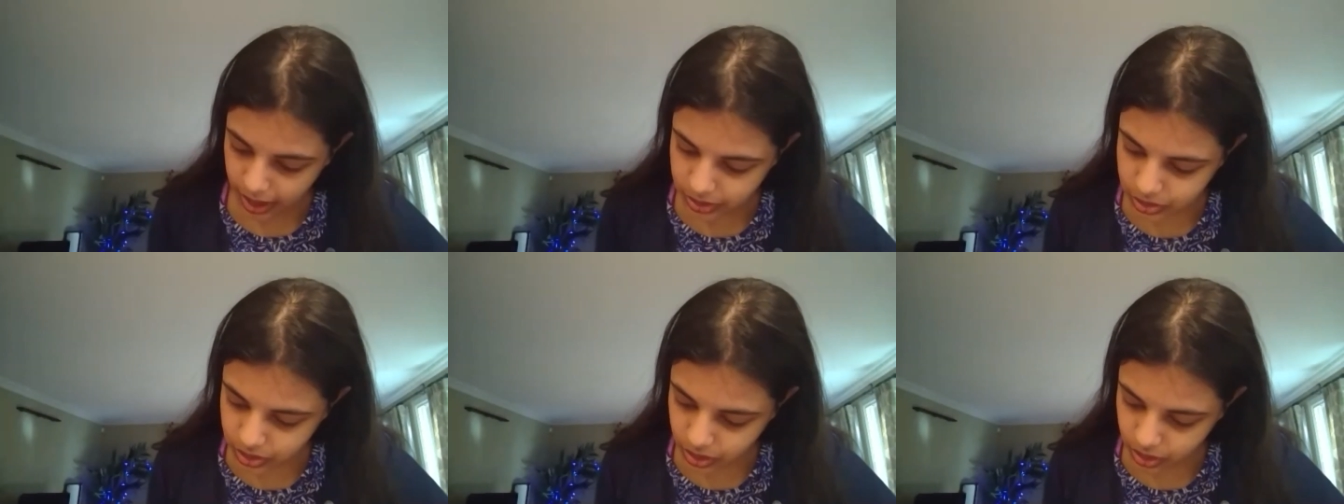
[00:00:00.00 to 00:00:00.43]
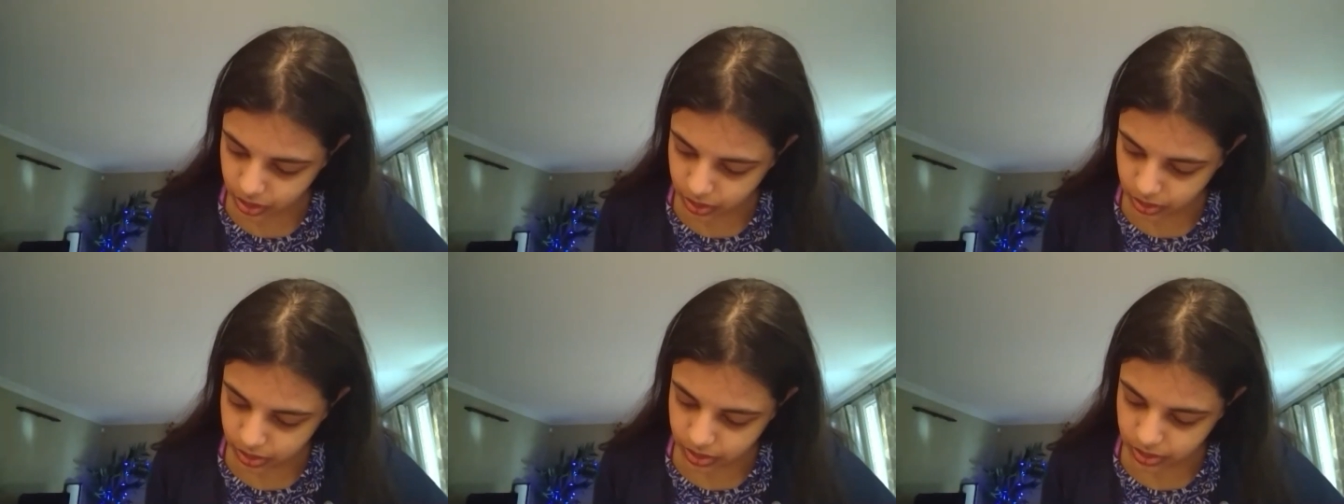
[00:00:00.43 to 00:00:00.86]

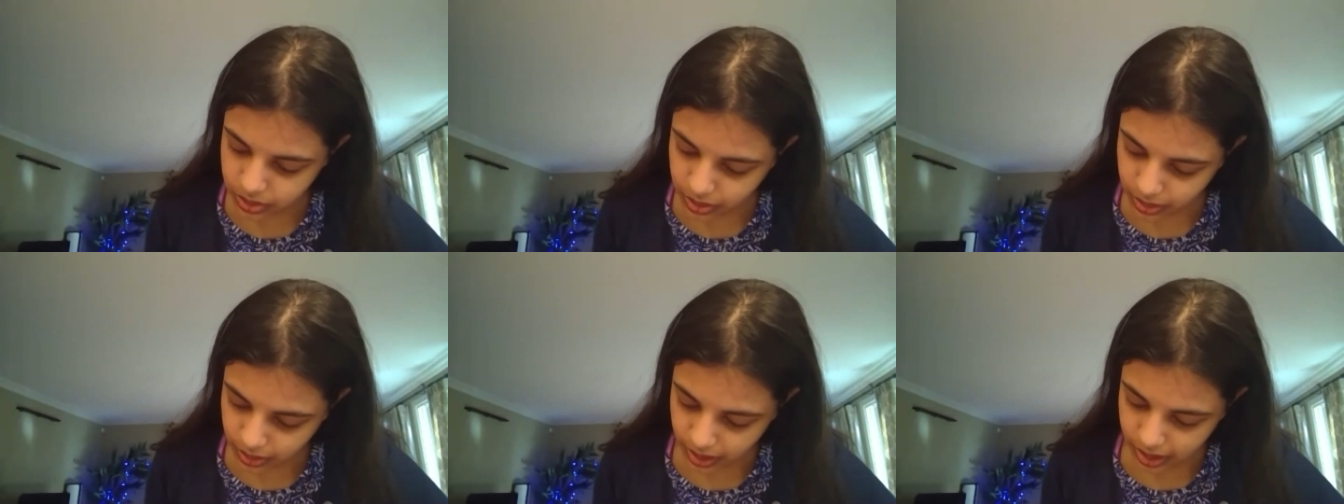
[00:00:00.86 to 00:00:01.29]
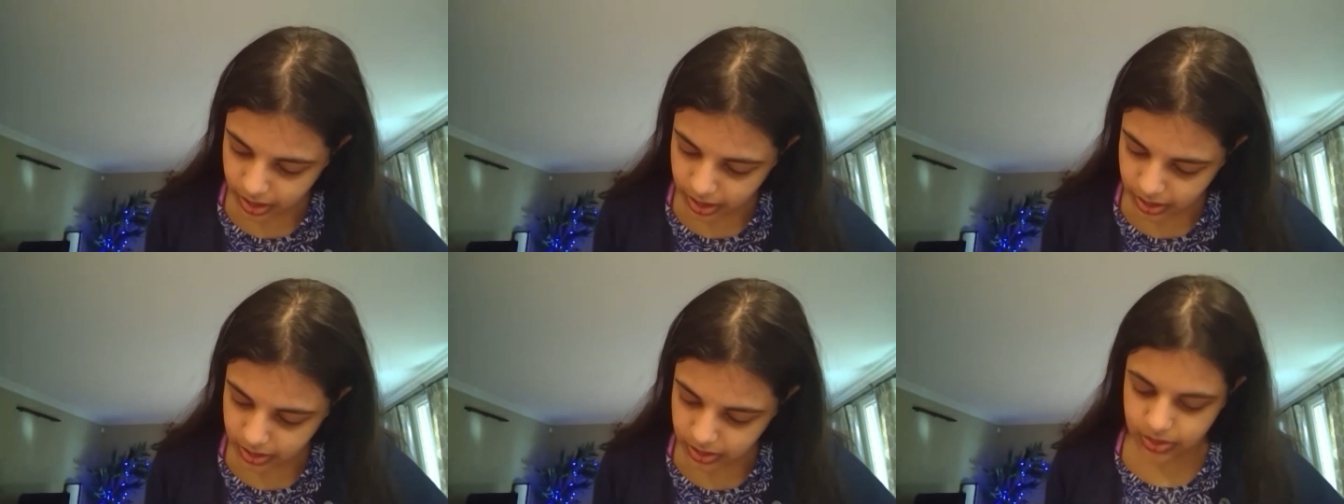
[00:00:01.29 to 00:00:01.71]
So that
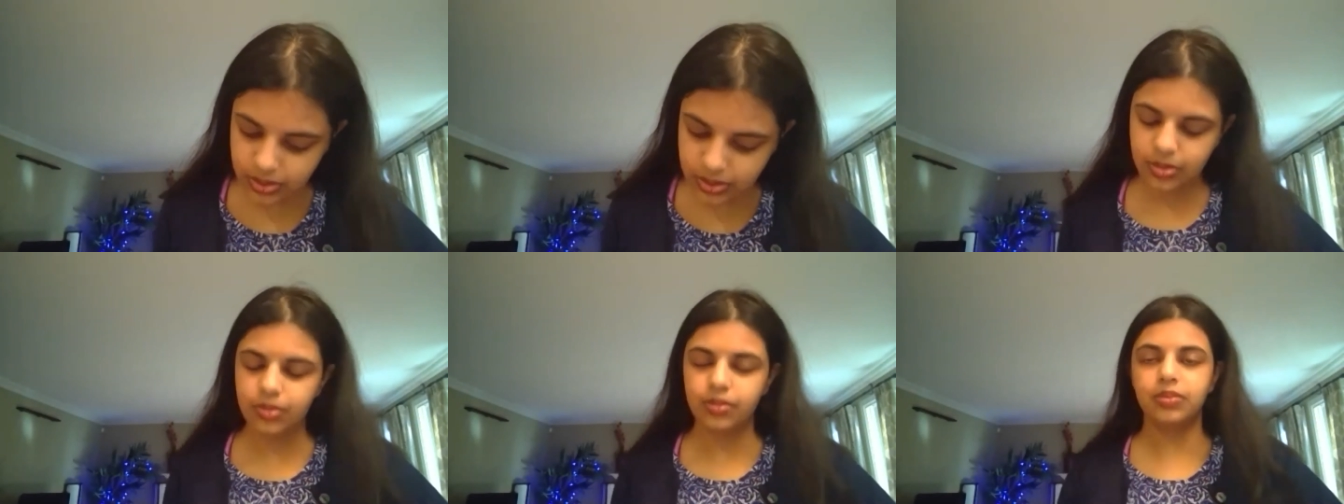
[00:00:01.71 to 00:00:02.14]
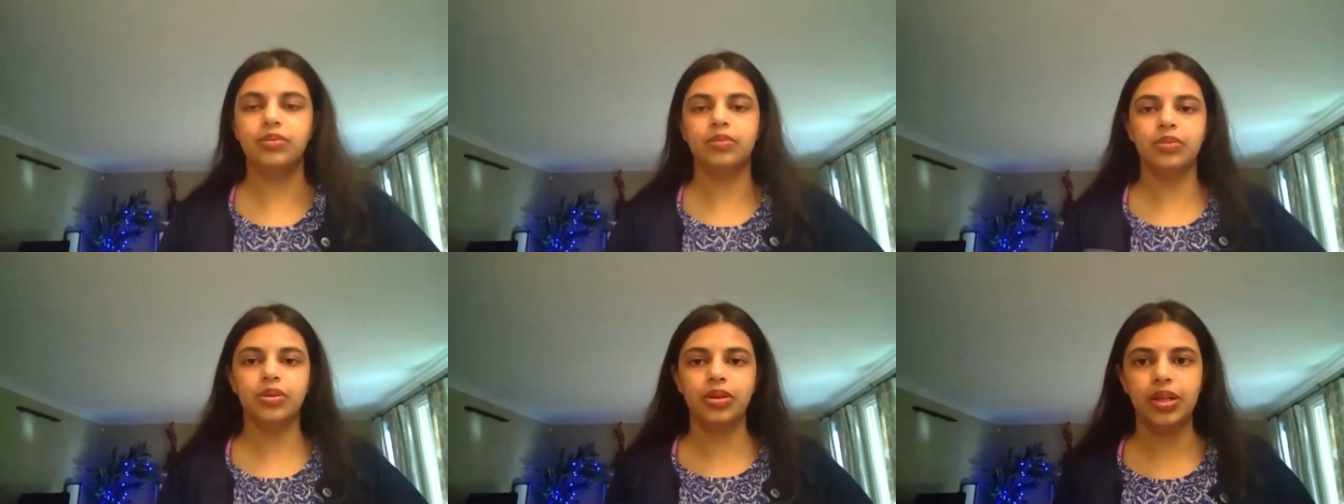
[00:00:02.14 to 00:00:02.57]
is
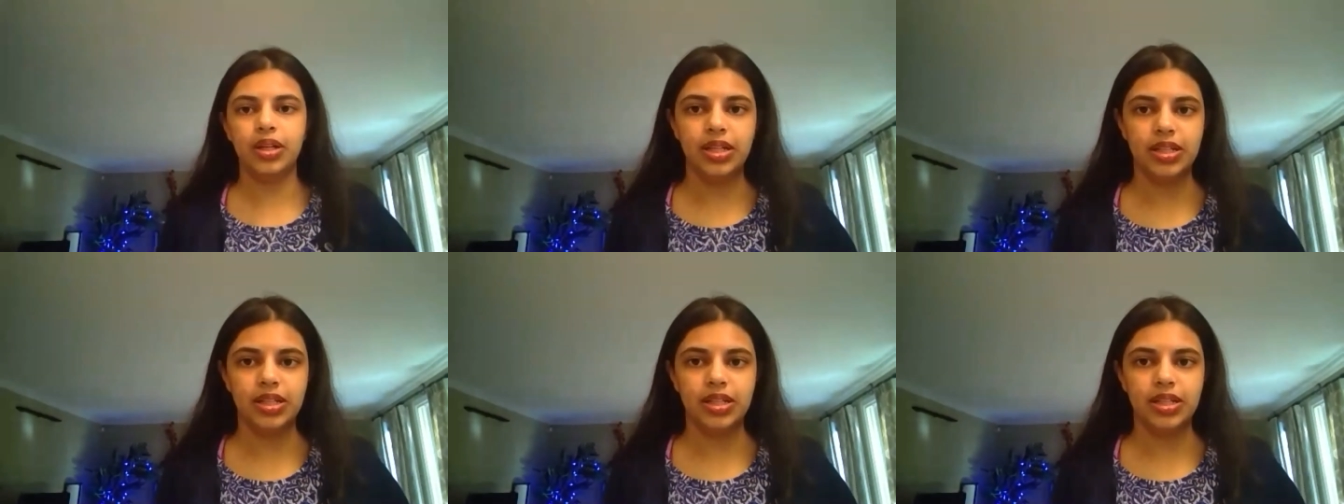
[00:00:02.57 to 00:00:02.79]
pretty